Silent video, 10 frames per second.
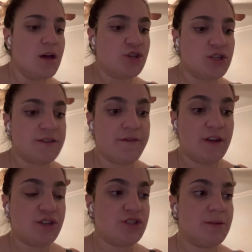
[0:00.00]
just
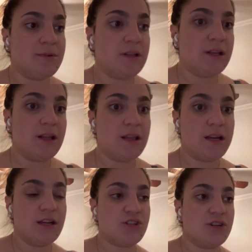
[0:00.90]
finished up cleaning the
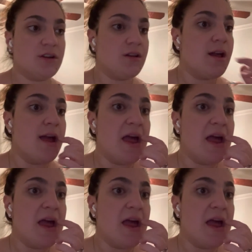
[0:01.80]
kitchen